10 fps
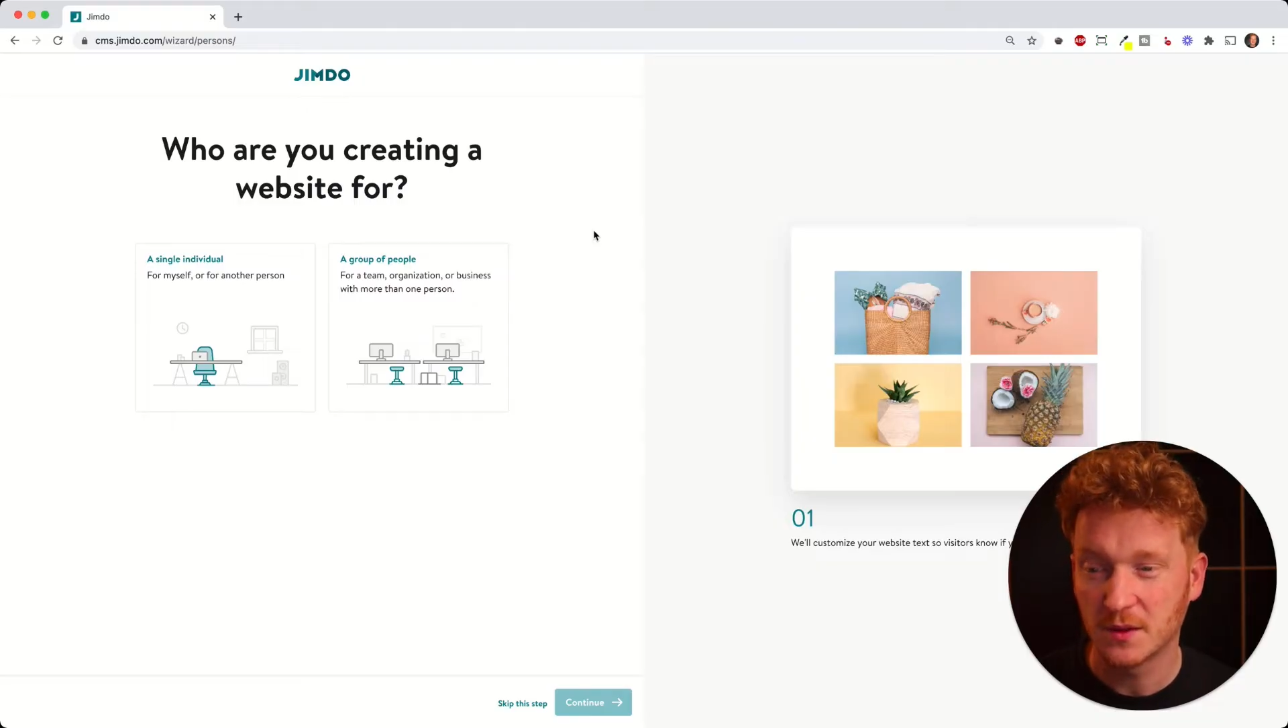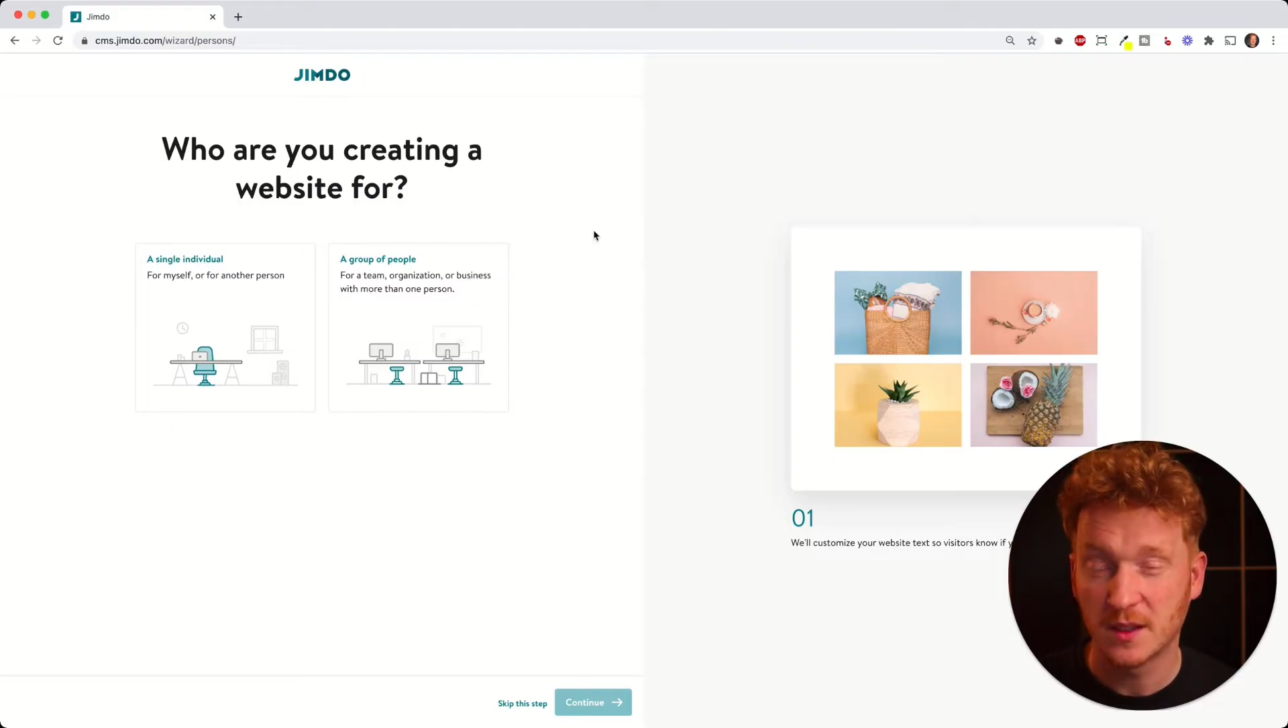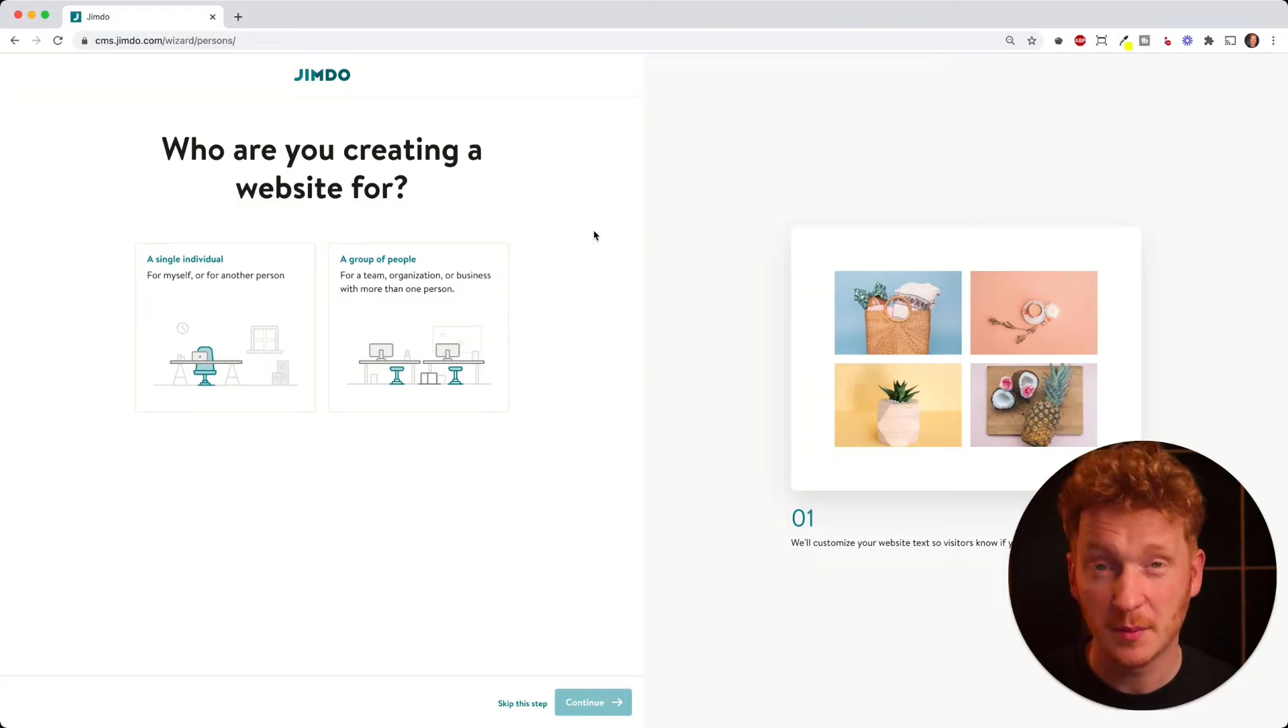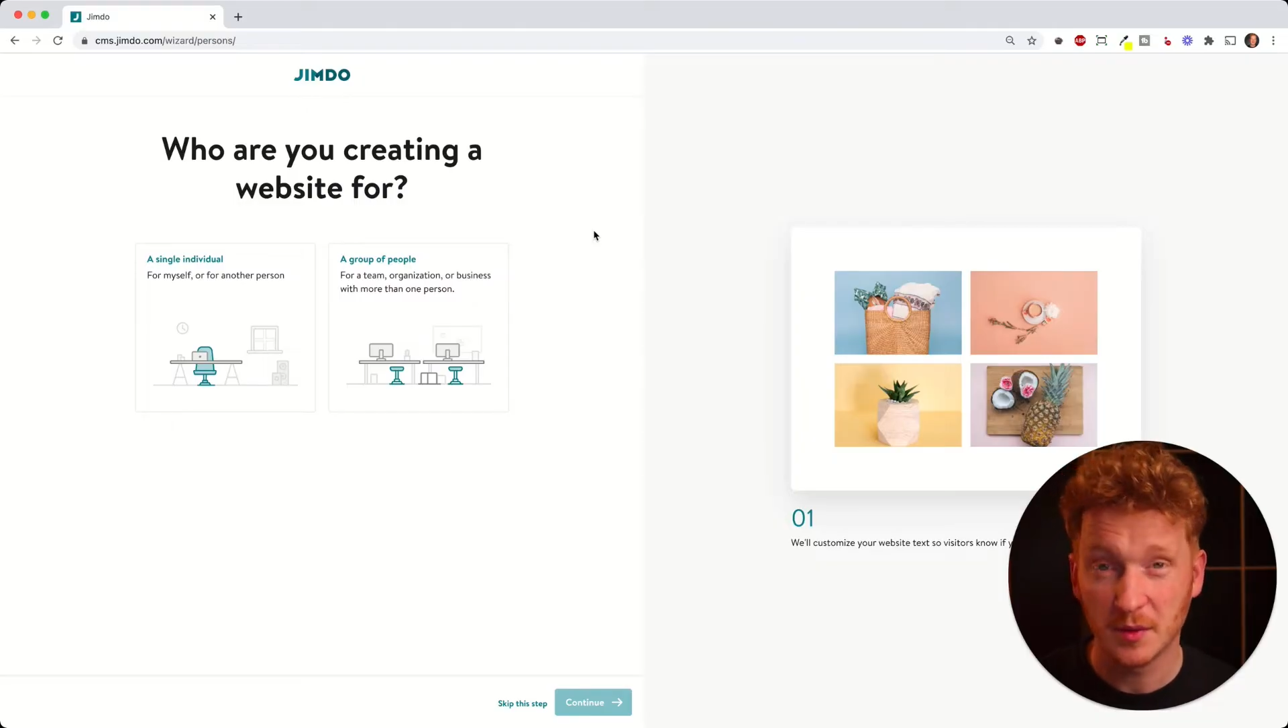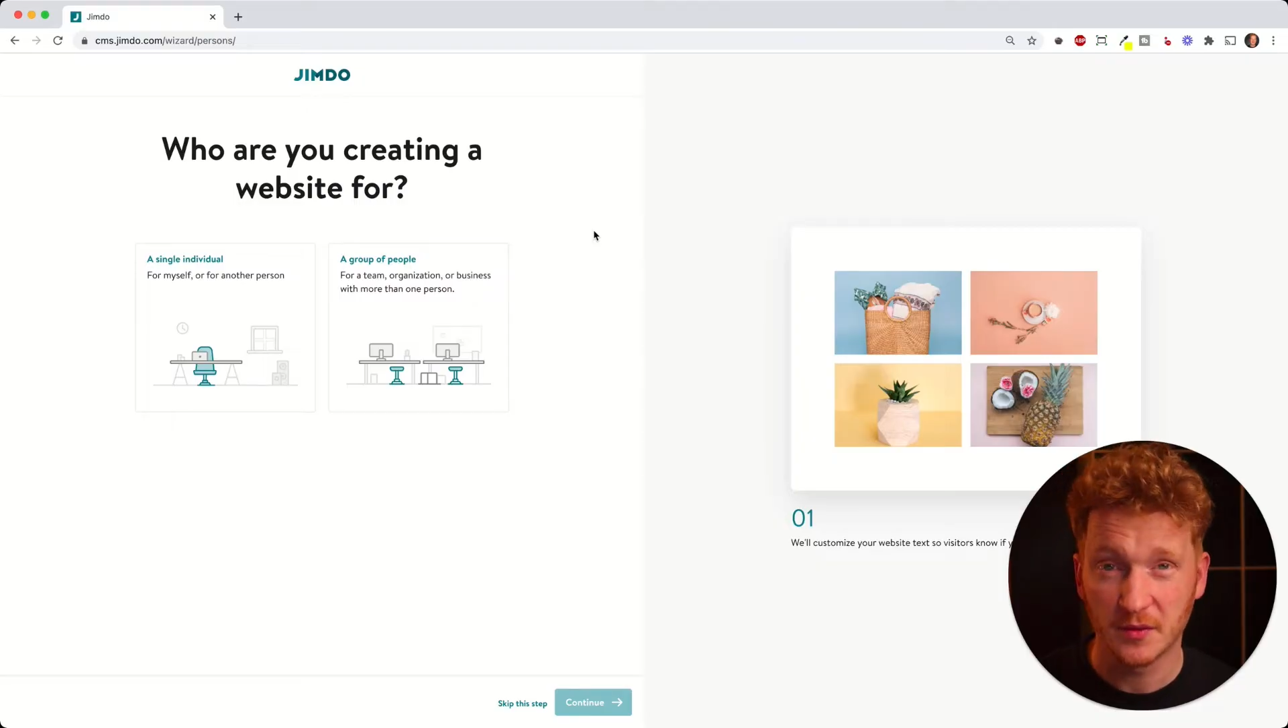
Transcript: you a couple